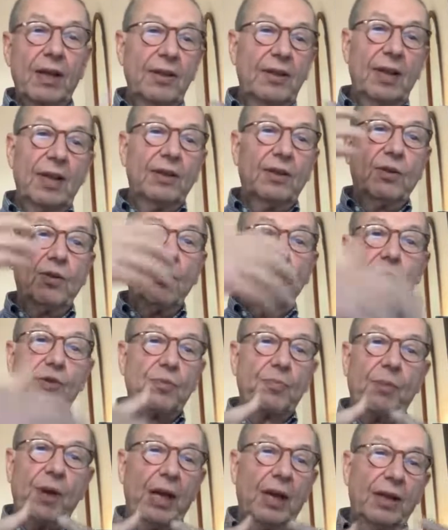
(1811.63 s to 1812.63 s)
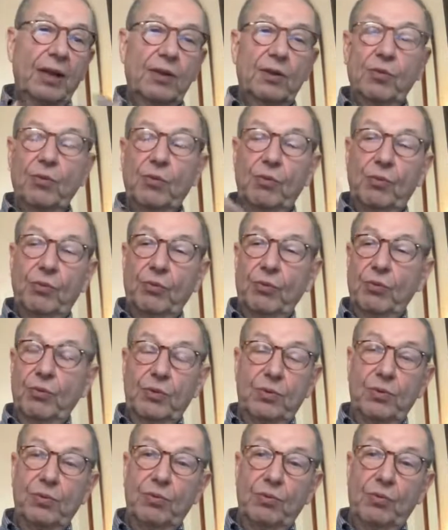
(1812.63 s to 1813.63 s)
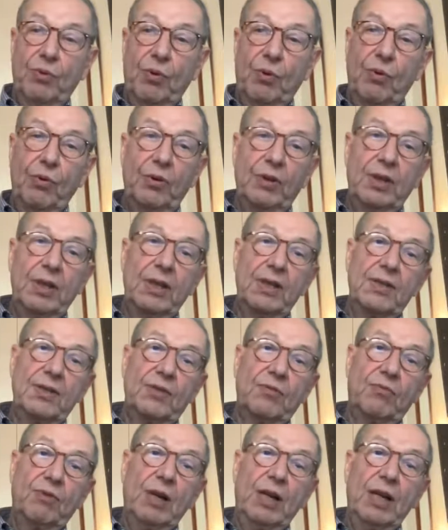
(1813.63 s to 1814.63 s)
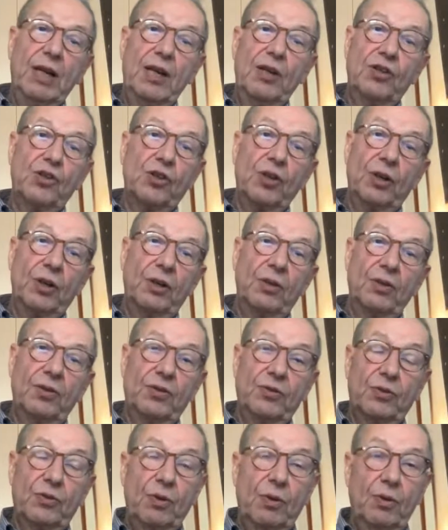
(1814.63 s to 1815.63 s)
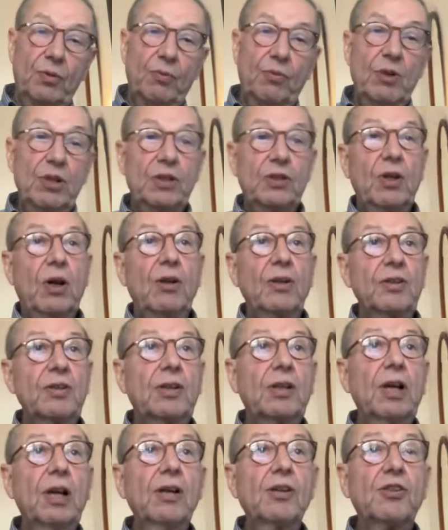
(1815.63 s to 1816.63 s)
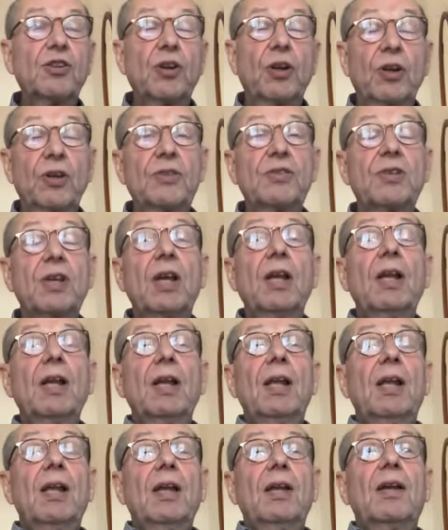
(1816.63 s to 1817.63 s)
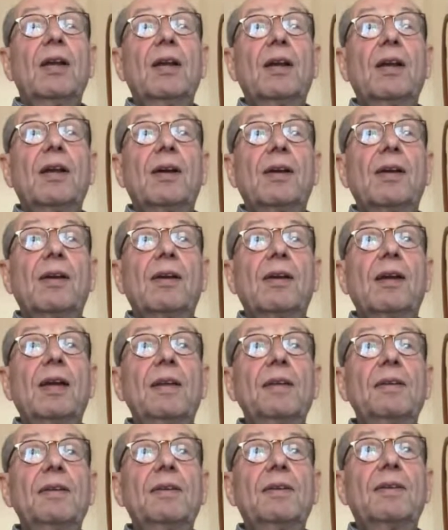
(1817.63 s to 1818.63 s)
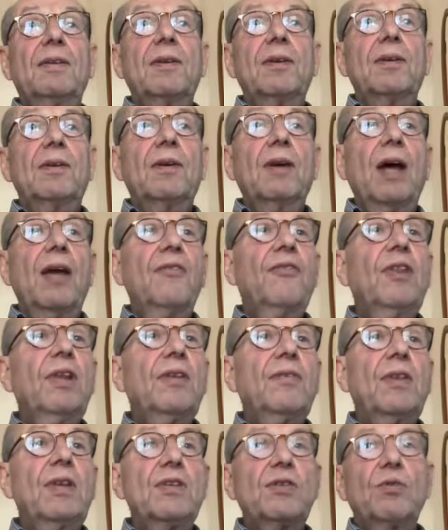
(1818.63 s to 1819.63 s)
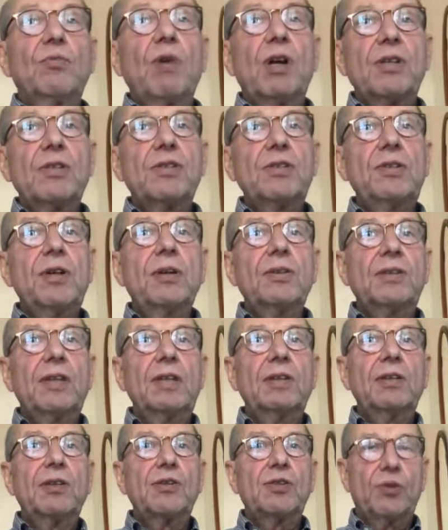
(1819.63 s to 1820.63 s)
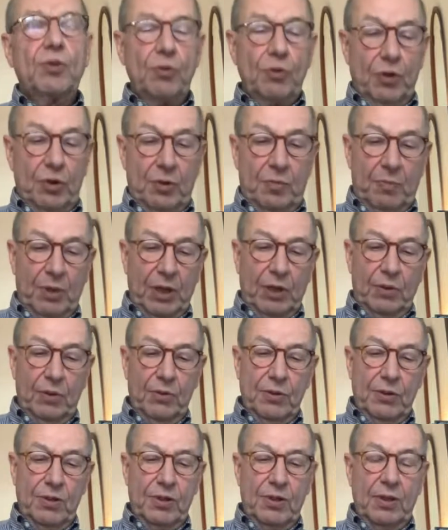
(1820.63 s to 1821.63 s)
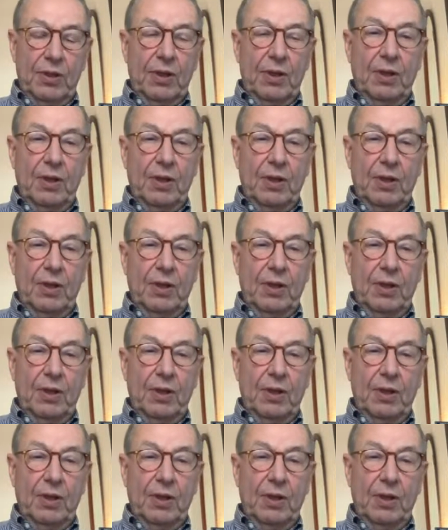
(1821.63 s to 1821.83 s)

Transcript: that goes back to all these relations with other cultures. And I think this was not understood because